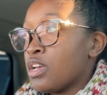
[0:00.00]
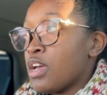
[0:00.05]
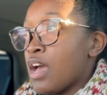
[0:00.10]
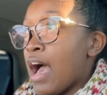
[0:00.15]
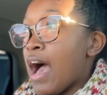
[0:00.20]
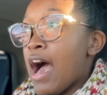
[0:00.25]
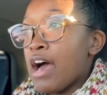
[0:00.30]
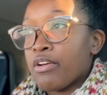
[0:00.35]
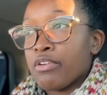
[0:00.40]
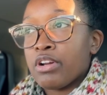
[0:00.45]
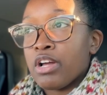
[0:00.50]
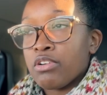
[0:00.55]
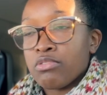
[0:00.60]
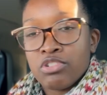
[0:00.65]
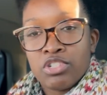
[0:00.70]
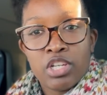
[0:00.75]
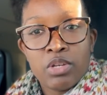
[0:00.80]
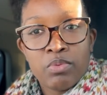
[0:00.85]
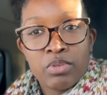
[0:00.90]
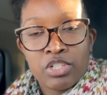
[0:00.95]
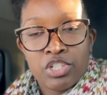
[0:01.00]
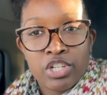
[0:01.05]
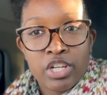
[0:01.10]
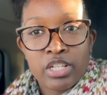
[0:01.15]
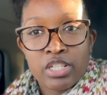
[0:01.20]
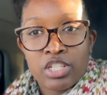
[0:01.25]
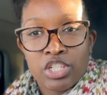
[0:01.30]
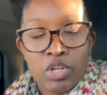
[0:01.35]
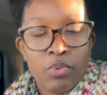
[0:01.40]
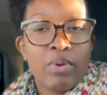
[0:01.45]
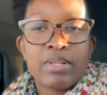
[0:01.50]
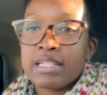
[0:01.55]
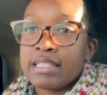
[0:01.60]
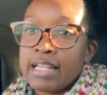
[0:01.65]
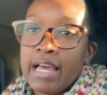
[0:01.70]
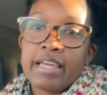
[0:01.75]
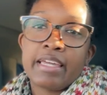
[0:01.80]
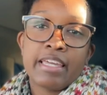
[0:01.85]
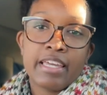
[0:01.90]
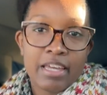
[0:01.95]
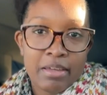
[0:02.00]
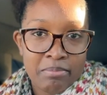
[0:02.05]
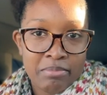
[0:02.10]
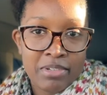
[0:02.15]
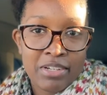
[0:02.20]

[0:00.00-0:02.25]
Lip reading: I don't know. She wasn't like him.